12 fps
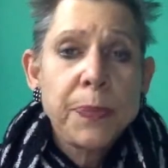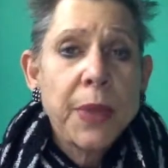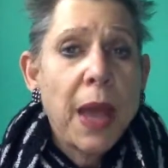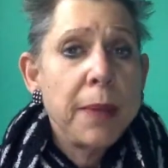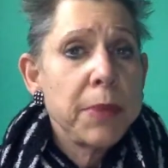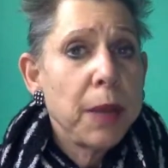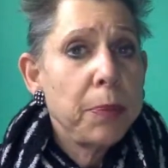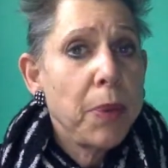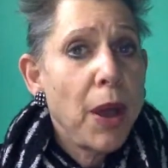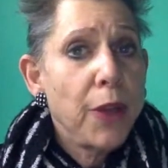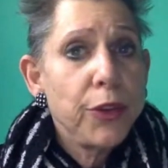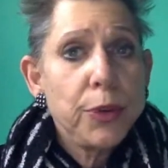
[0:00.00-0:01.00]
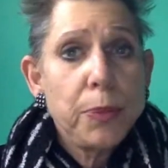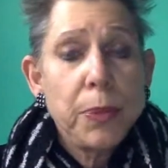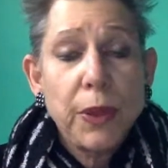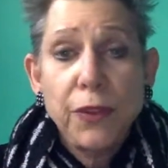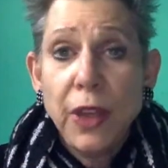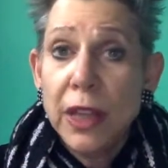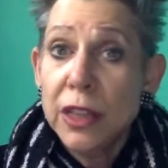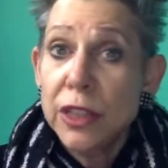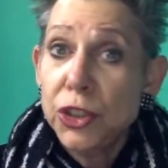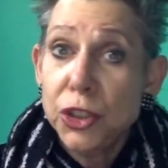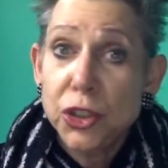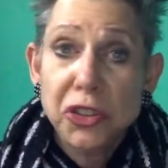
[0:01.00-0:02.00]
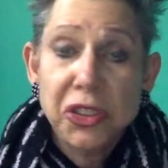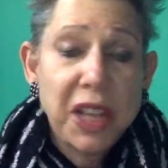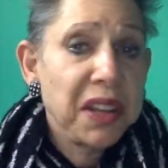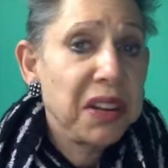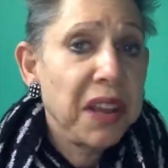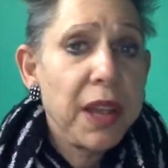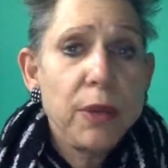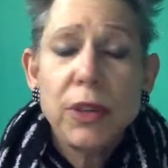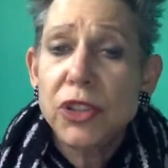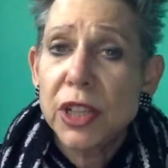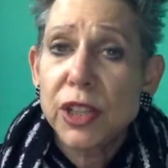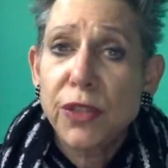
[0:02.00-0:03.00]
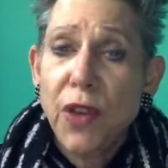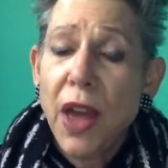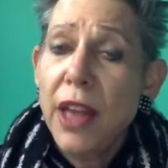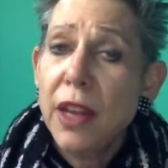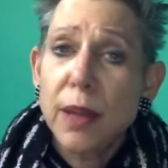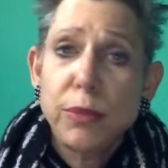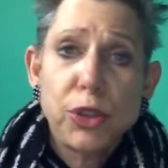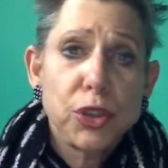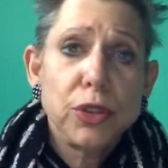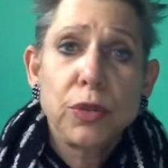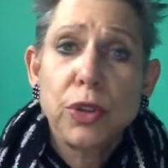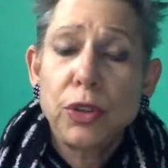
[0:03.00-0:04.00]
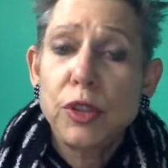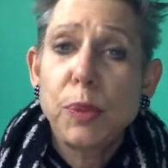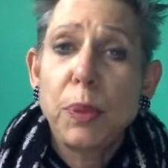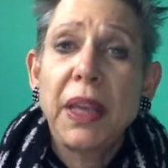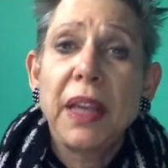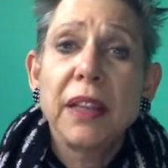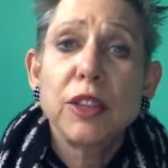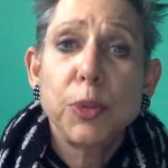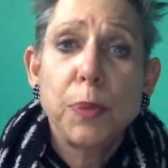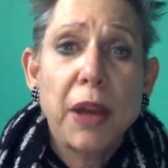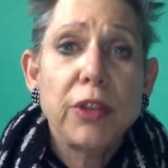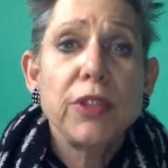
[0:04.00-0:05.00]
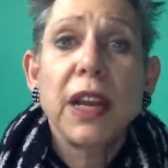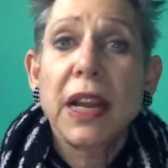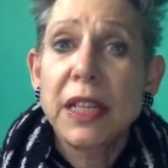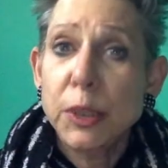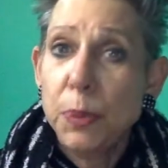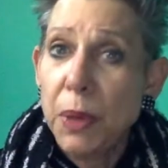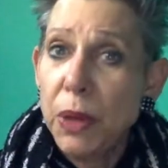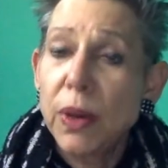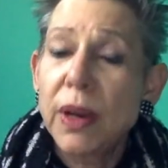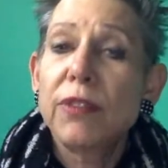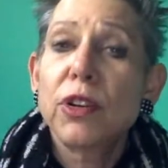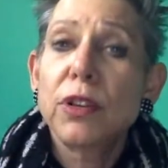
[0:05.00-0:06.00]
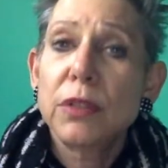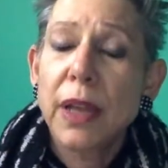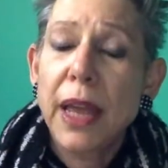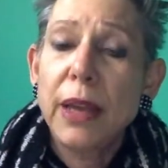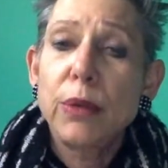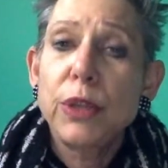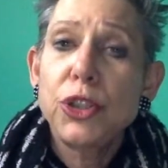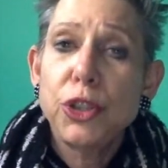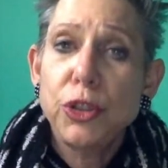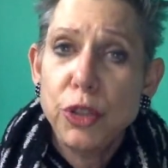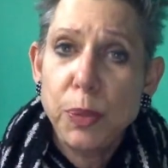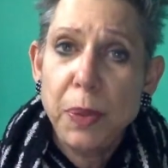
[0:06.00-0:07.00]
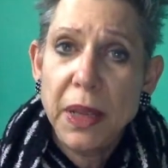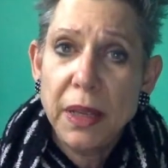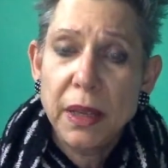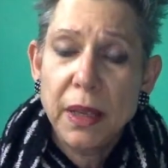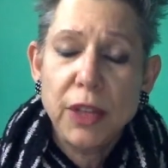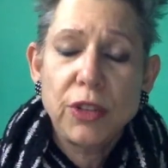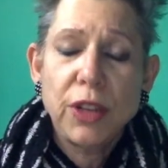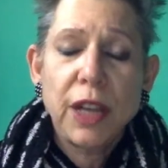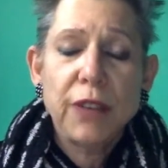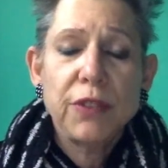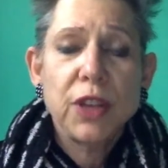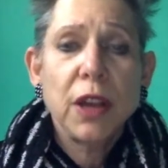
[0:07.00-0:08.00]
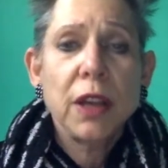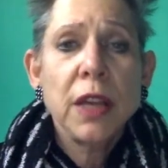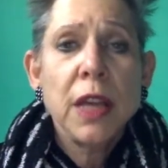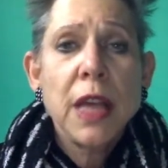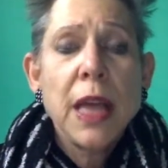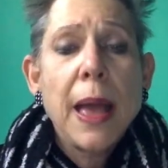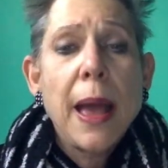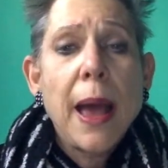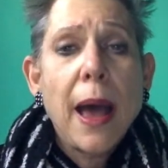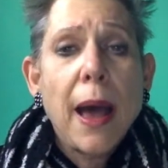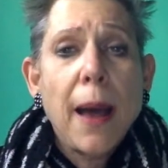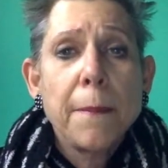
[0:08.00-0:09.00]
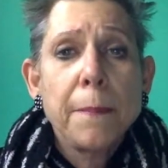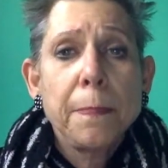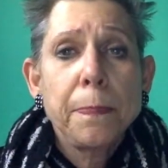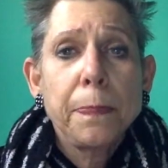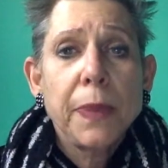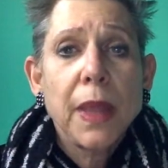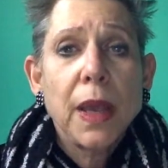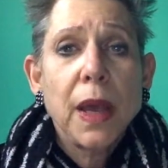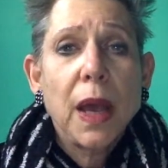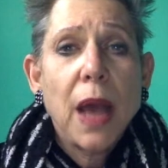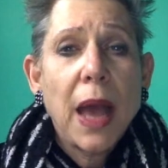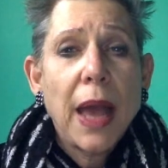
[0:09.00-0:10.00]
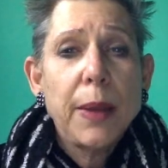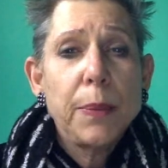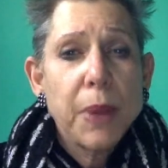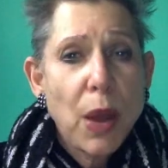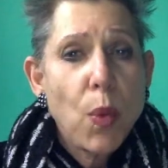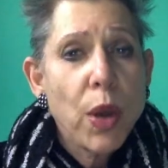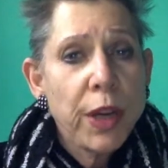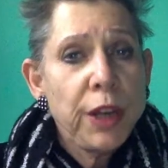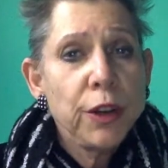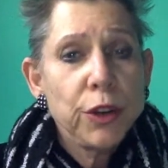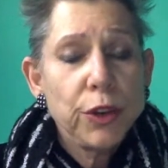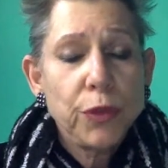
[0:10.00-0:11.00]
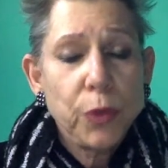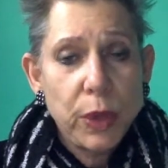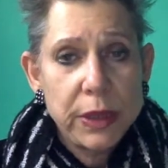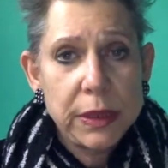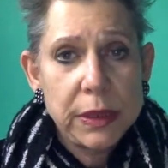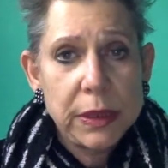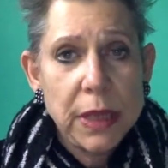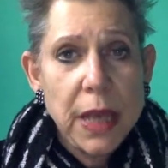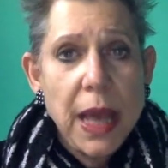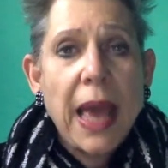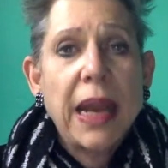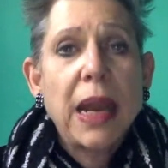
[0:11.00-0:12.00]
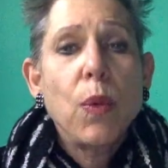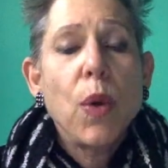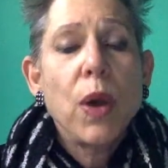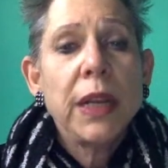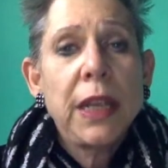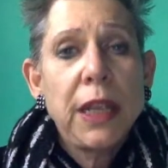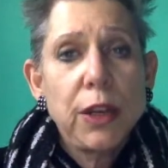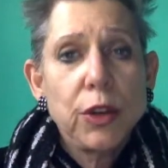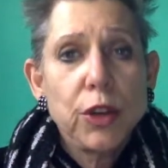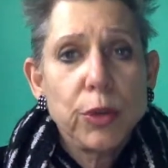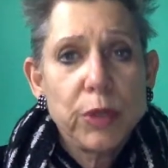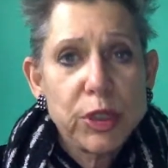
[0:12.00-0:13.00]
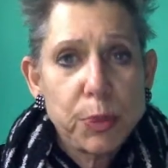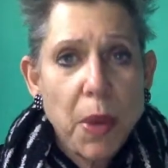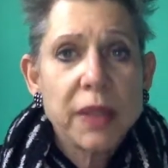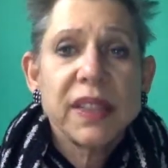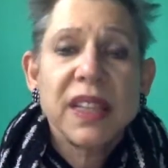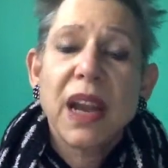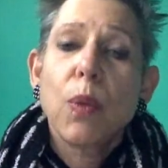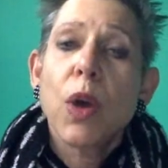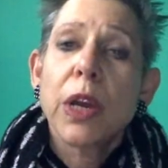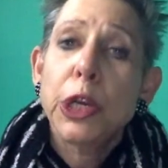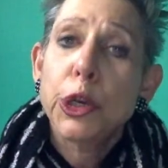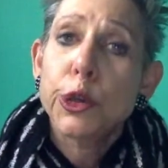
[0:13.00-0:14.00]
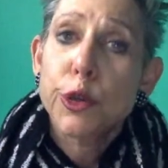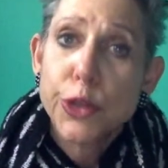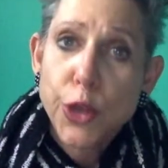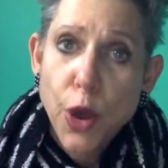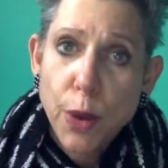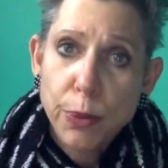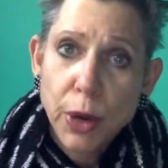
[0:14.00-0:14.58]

I'm not bothered if English is your second language. That's fine. I'm sure you speak English better than I speak whatever language you speak in your native tongue. But I want to hear your voice, and I want to hear your response, and I want to hear your thought